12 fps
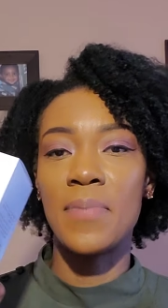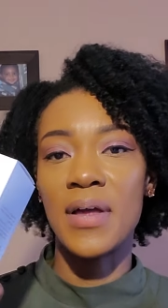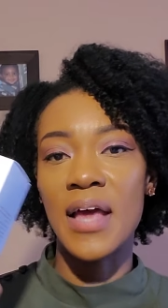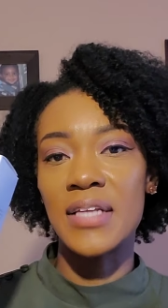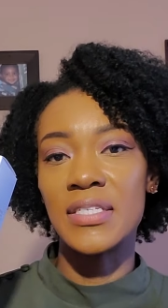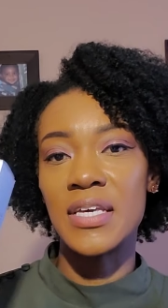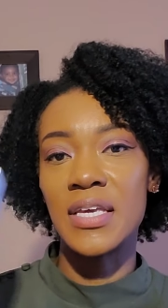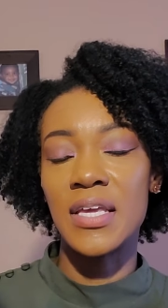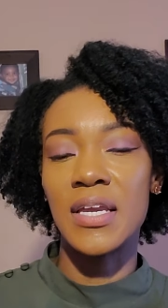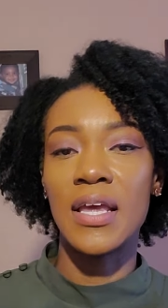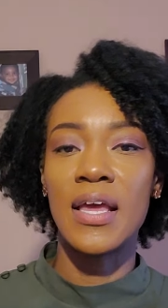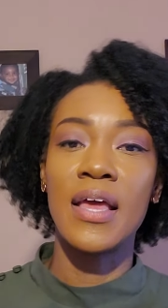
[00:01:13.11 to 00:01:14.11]
but I did get
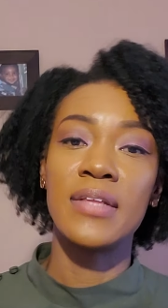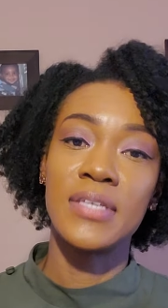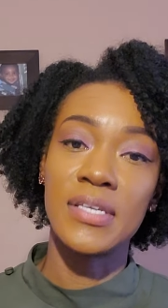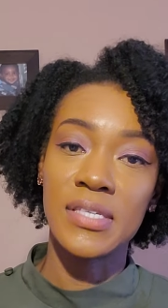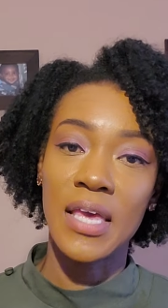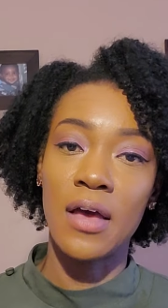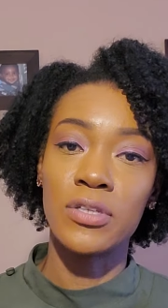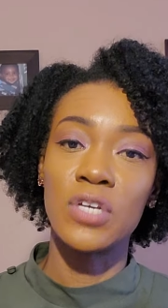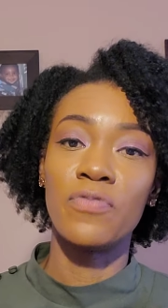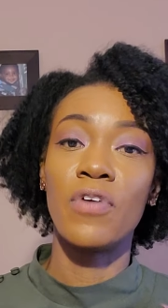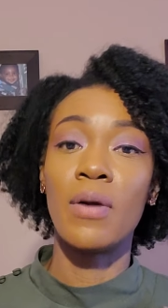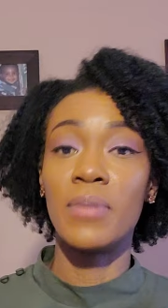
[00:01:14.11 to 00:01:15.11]
it
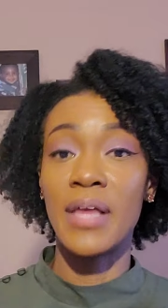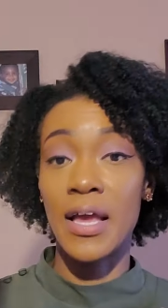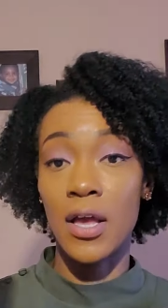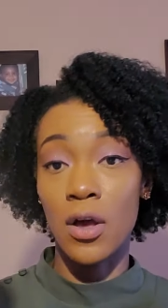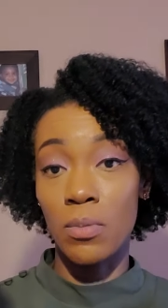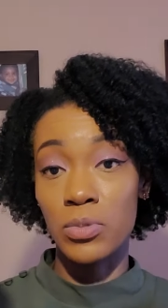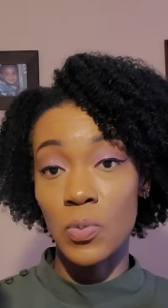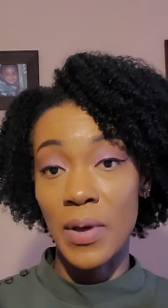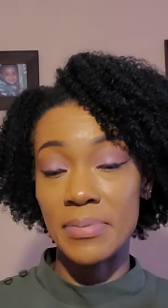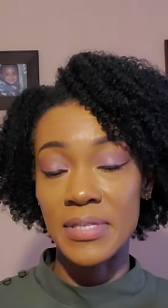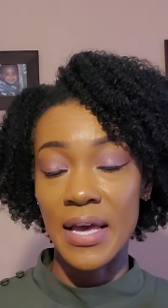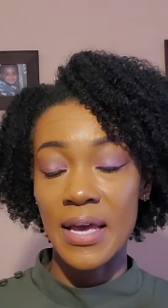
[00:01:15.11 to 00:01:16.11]
discounted from Lancome's
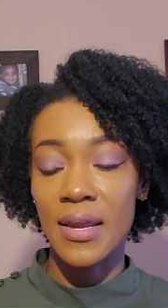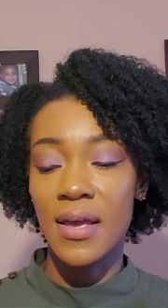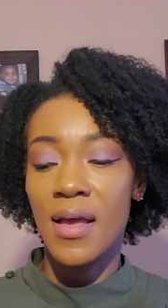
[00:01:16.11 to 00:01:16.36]
website.